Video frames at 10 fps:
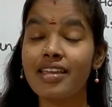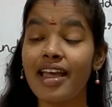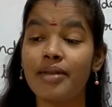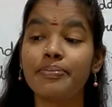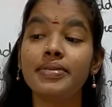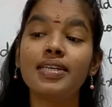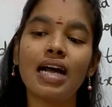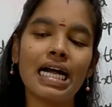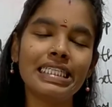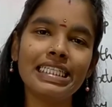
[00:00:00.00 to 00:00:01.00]
can be
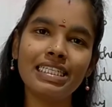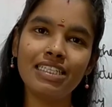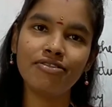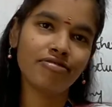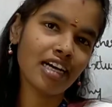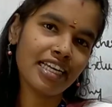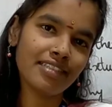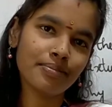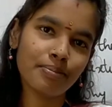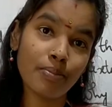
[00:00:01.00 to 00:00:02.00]
identified
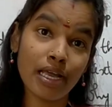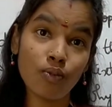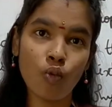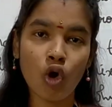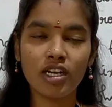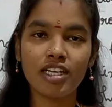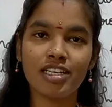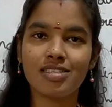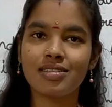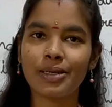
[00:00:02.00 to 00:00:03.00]
by what
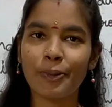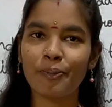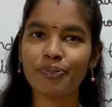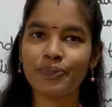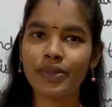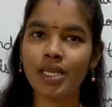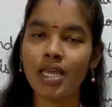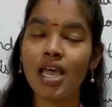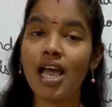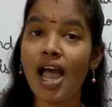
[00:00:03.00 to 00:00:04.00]
test?
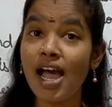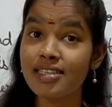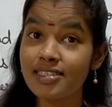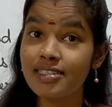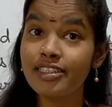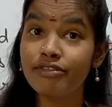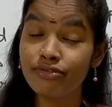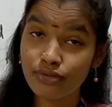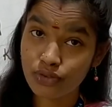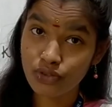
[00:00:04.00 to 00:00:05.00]
Acid
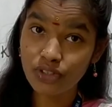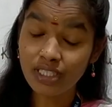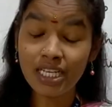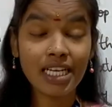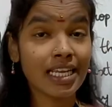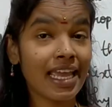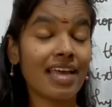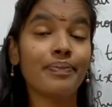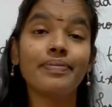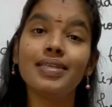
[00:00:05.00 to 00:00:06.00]
food
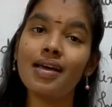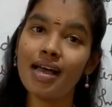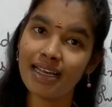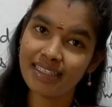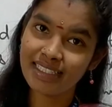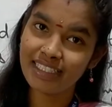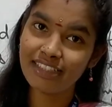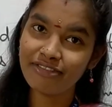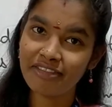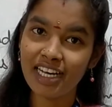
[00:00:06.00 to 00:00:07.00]
can be
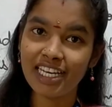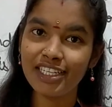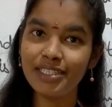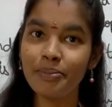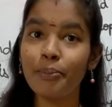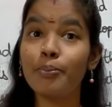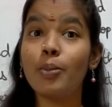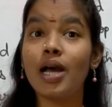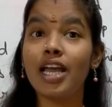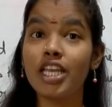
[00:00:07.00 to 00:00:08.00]
identified
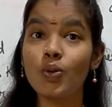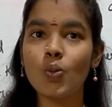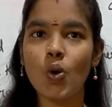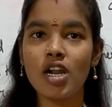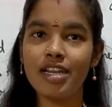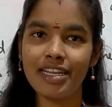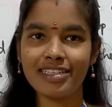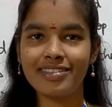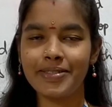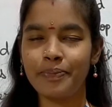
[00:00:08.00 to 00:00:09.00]
by what
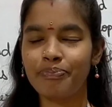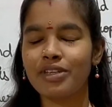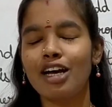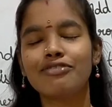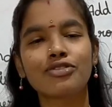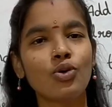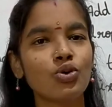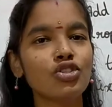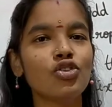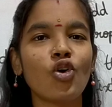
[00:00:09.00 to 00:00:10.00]
test? Of
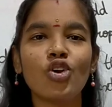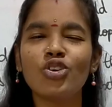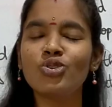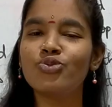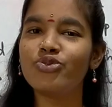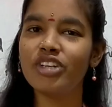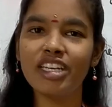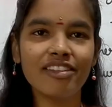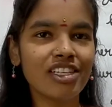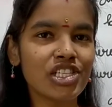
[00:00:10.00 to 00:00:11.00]
course, you all know
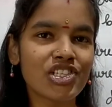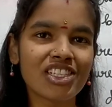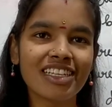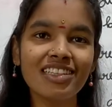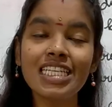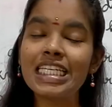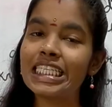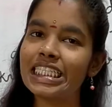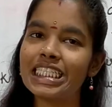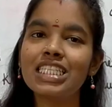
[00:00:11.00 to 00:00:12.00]
very well, children,
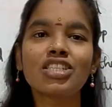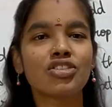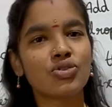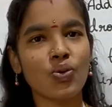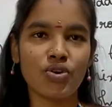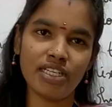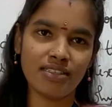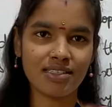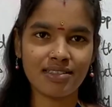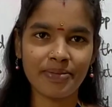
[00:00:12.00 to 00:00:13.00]
that is SOR
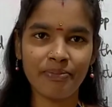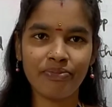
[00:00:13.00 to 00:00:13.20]
test.